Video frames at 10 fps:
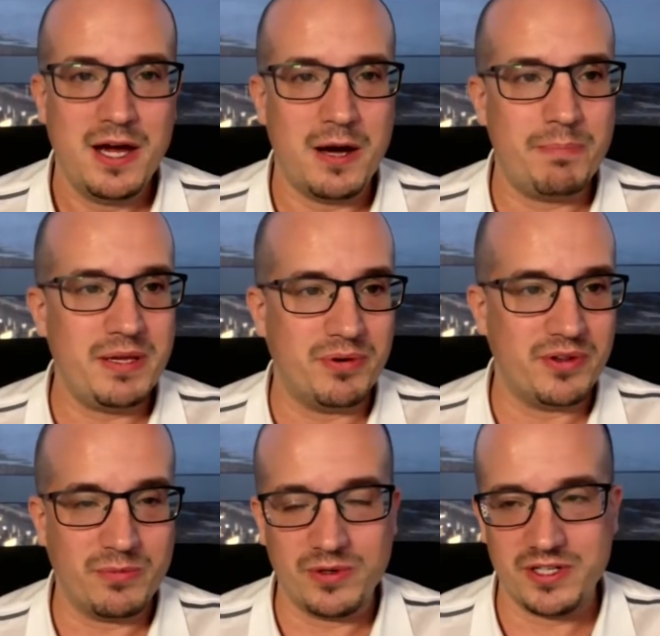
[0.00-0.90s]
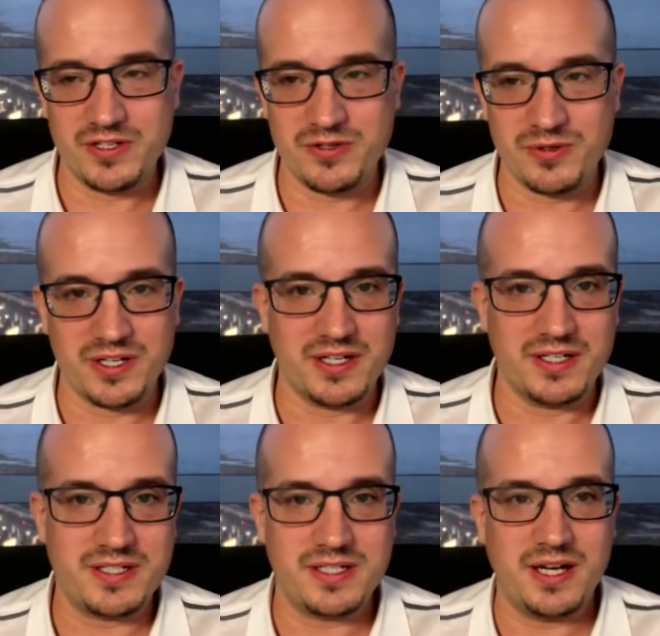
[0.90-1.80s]
of people that want to join
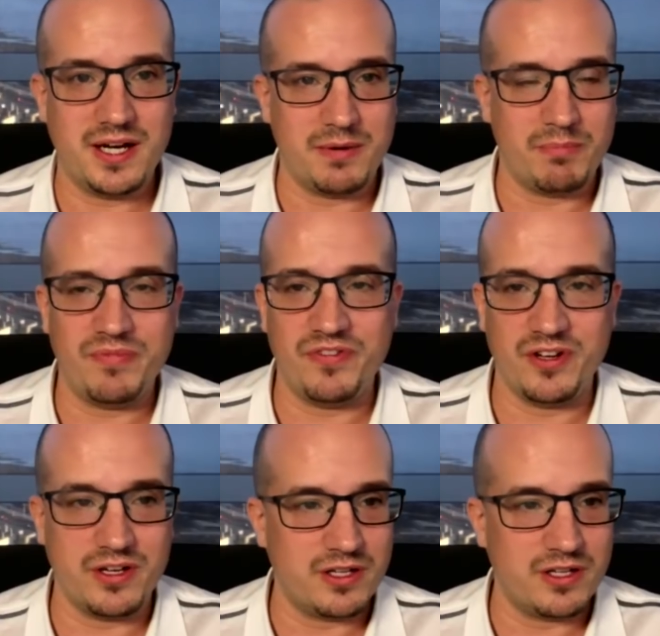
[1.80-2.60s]
us for